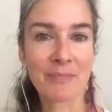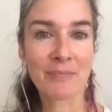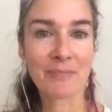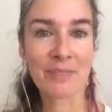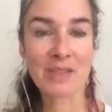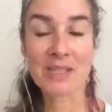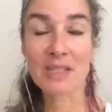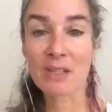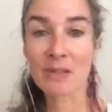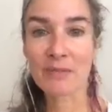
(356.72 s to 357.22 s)

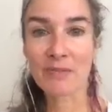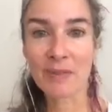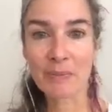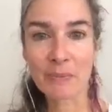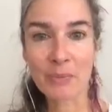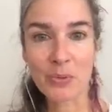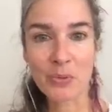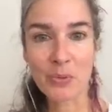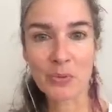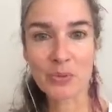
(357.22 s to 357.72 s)

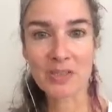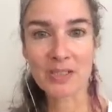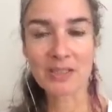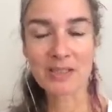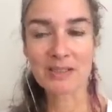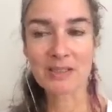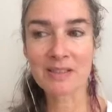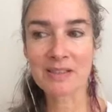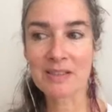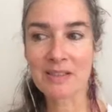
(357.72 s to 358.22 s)

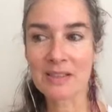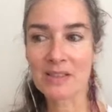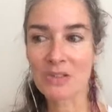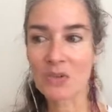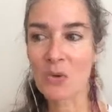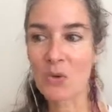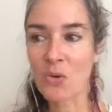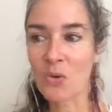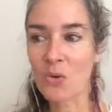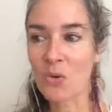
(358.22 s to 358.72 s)
self-importance
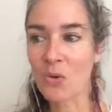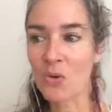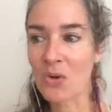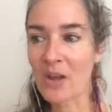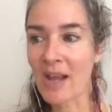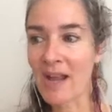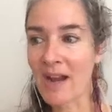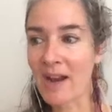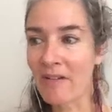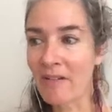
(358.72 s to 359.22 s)
or
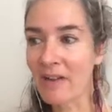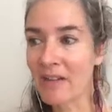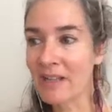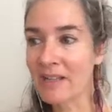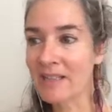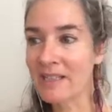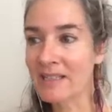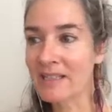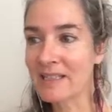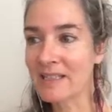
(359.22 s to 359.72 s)

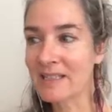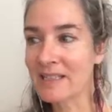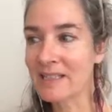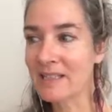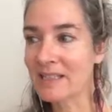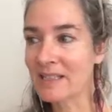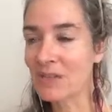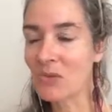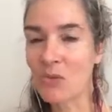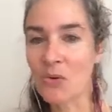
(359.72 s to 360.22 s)

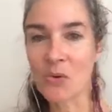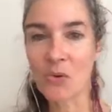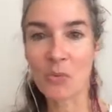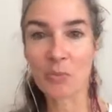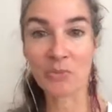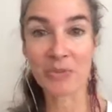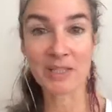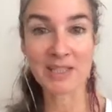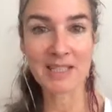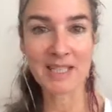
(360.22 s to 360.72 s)
arrogance or
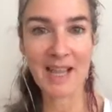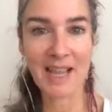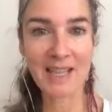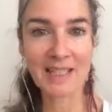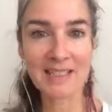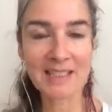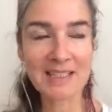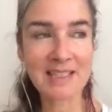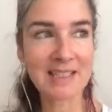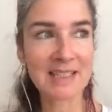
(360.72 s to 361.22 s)

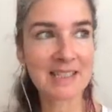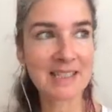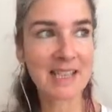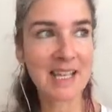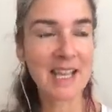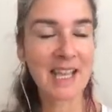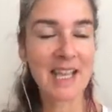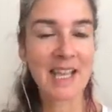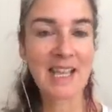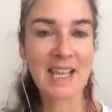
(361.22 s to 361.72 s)
pretense.
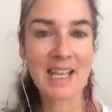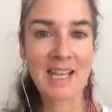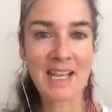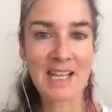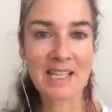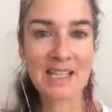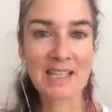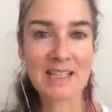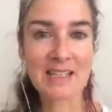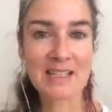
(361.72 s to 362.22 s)
It
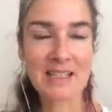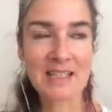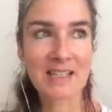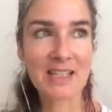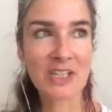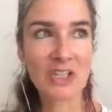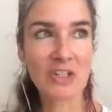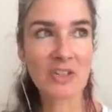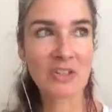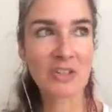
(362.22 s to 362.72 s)
is
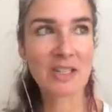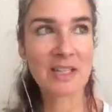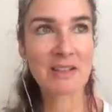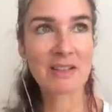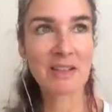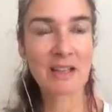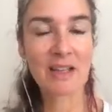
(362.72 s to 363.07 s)
literally the